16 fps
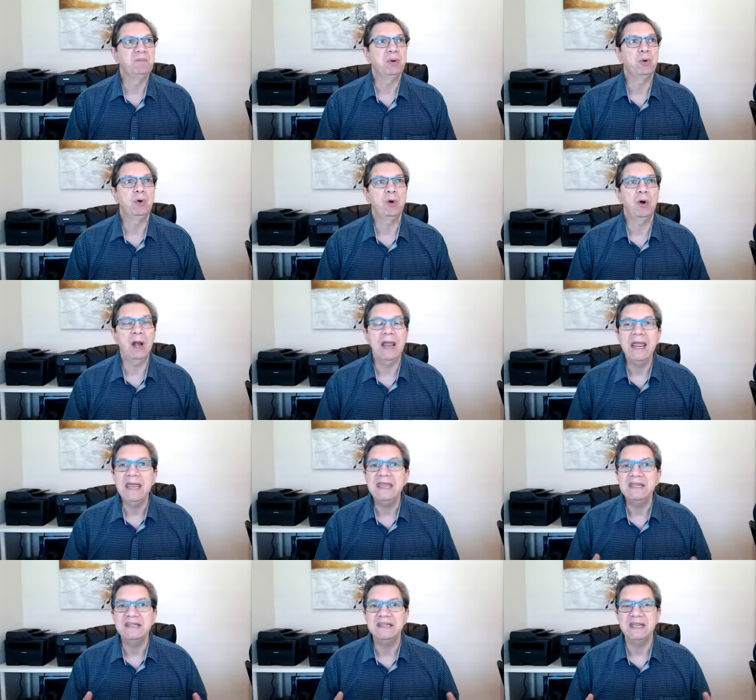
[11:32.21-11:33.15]

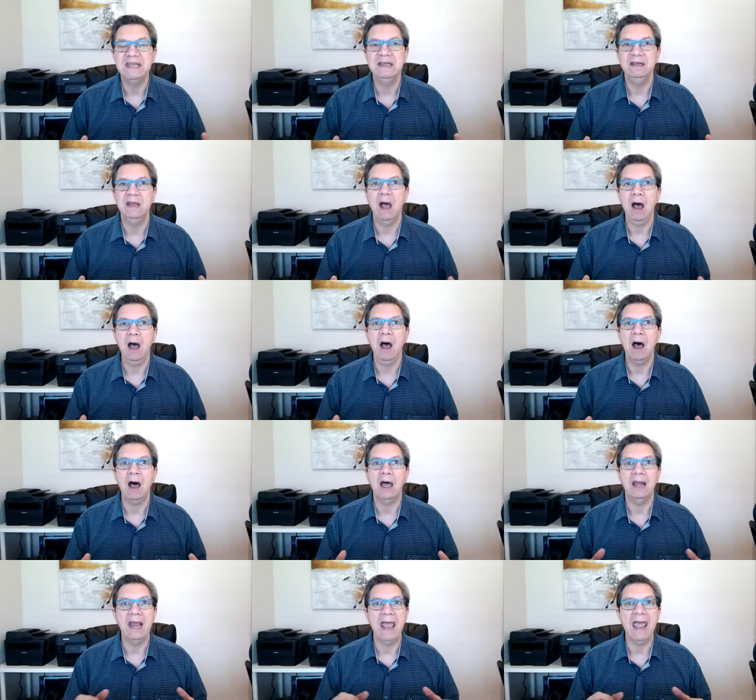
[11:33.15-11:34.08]
praising
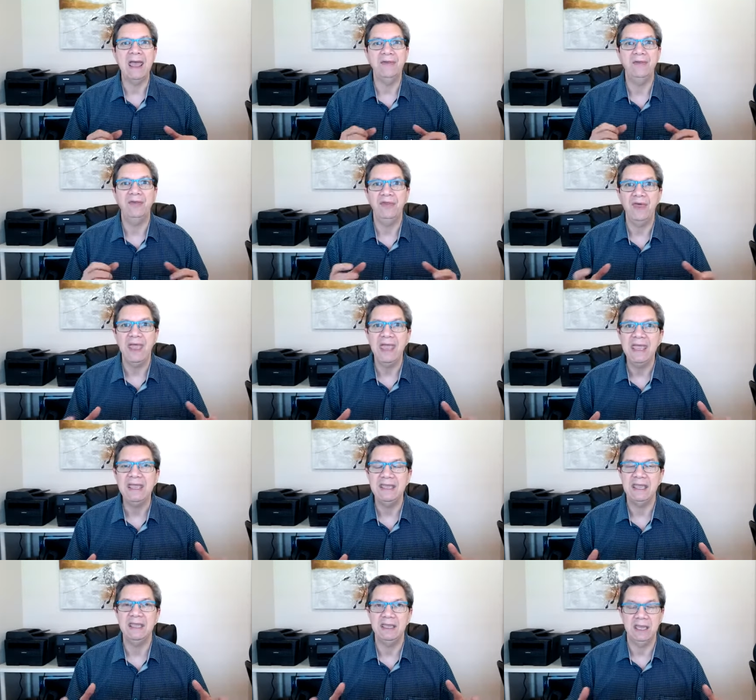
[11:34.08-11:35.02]
God and
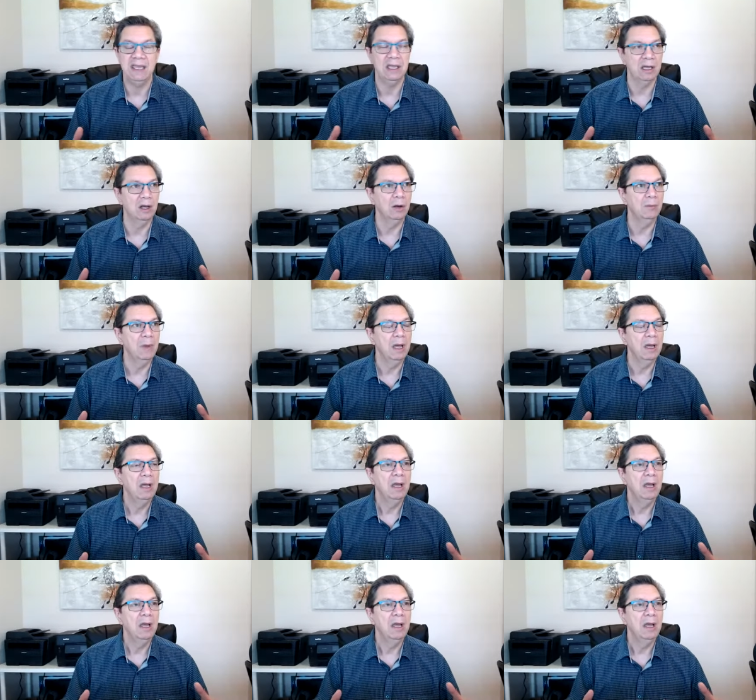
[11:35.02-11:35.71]
thanking Him